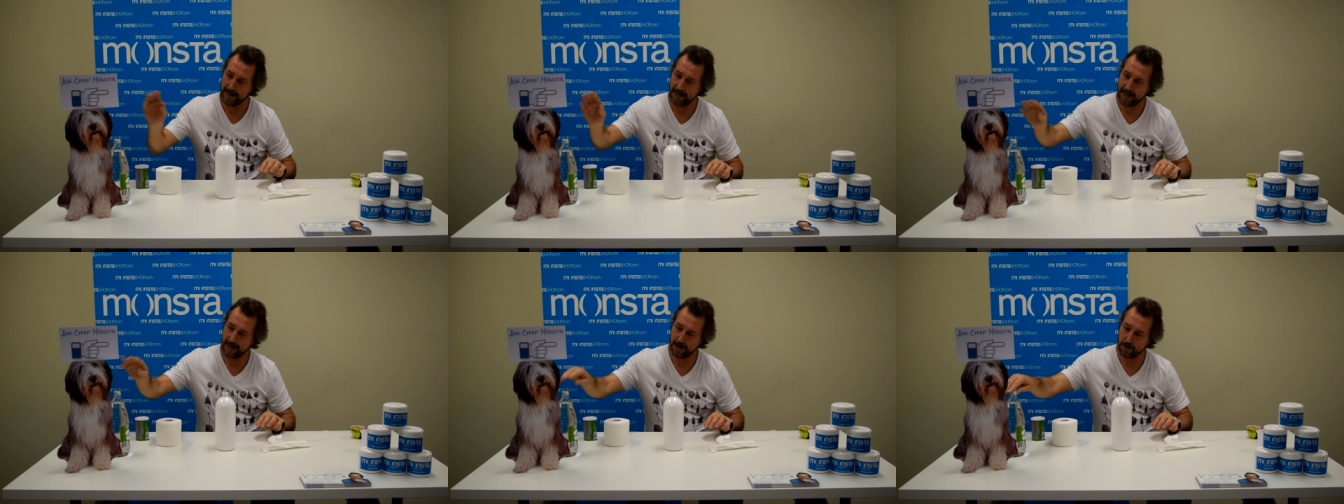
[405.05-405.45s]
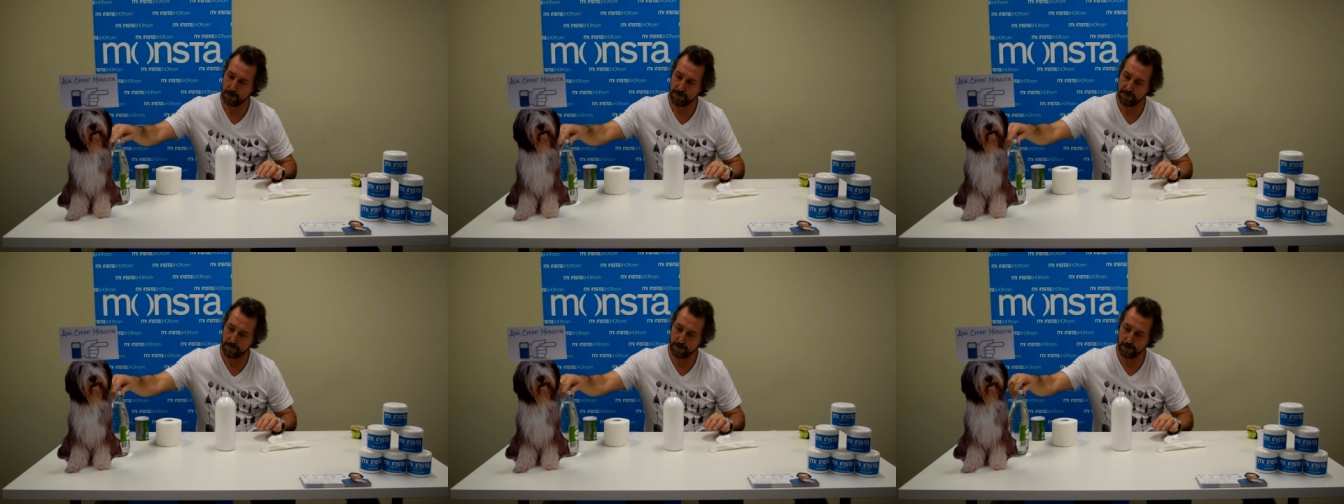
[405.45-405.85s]
and you
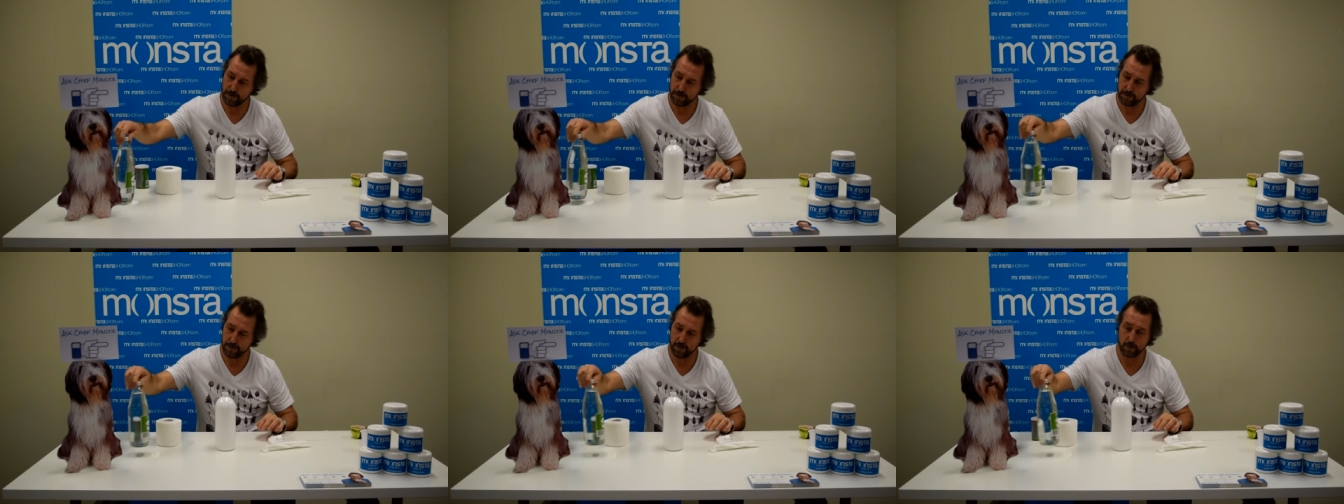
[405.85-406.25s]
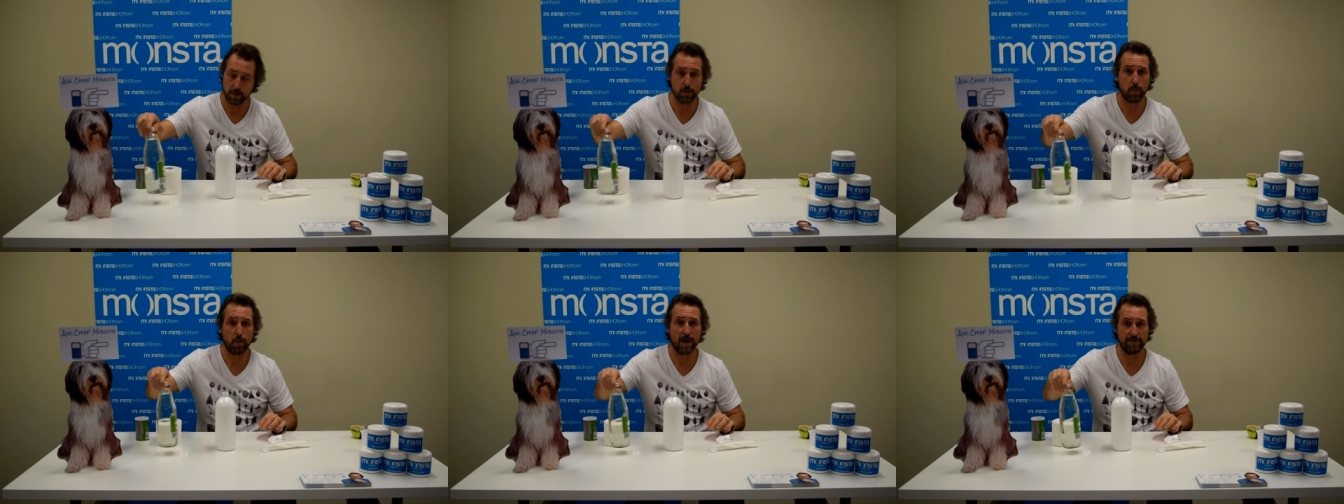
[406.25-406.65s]
fill with
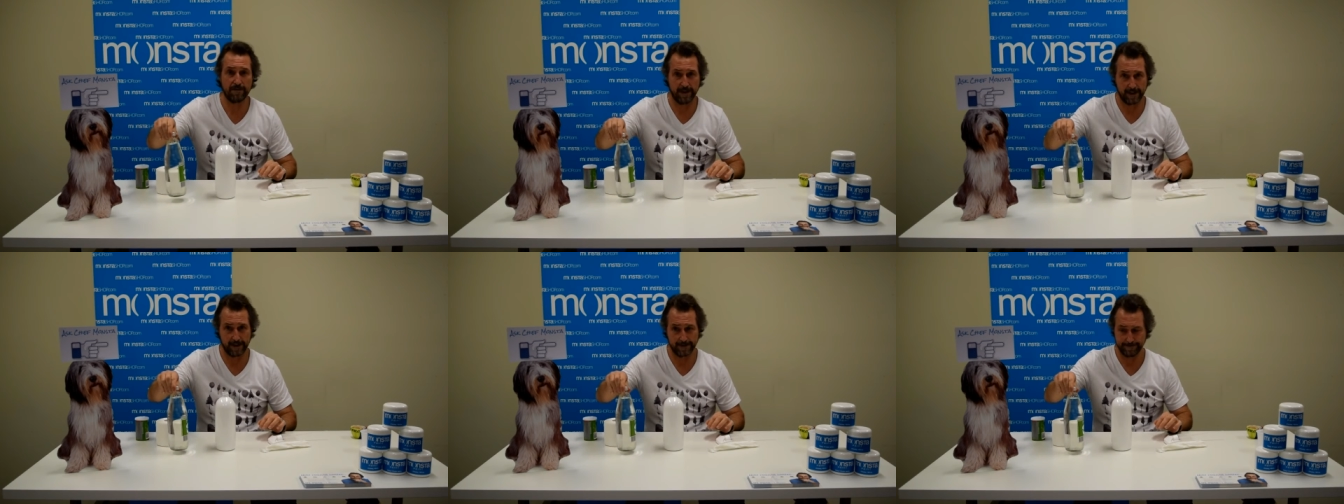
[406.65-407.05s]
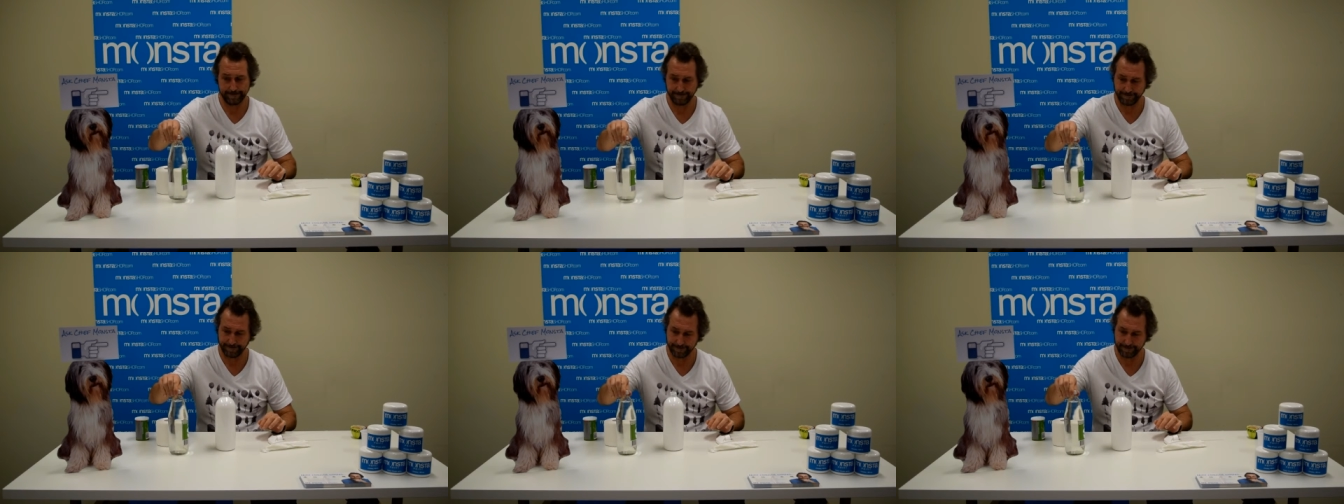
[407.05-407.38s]
white vinegar